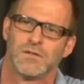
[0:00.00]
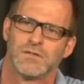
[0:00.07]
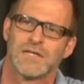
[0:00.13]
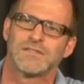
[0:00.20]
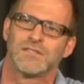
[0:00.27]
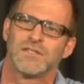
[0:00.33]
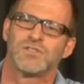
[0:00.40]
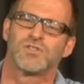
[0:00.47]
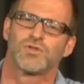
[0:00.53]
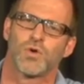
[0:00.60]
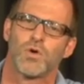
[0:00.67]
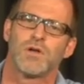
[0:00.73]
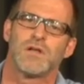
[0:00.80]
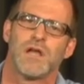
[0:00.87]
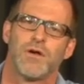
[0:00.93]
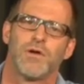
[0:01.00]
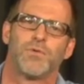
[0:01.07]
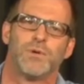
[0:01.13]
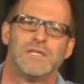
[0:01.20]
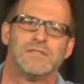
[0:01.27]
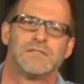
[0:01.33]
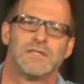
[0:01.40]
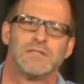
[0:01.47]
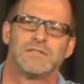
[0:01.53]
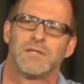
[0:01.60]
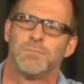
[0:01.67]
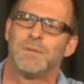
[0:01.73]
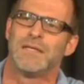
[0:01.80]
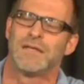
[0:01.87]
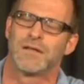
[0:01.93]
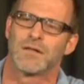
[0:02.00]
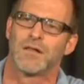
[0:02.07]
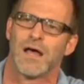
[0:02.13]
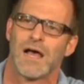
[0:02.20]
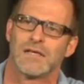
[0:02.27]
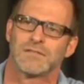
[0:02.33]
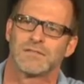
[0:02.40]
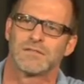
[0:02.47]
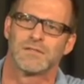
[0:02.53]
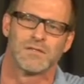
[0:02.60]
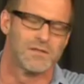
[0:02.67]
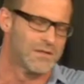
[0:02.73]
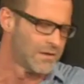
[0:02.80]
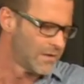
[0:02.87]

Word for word: That's an extraordinary reason to be in a class.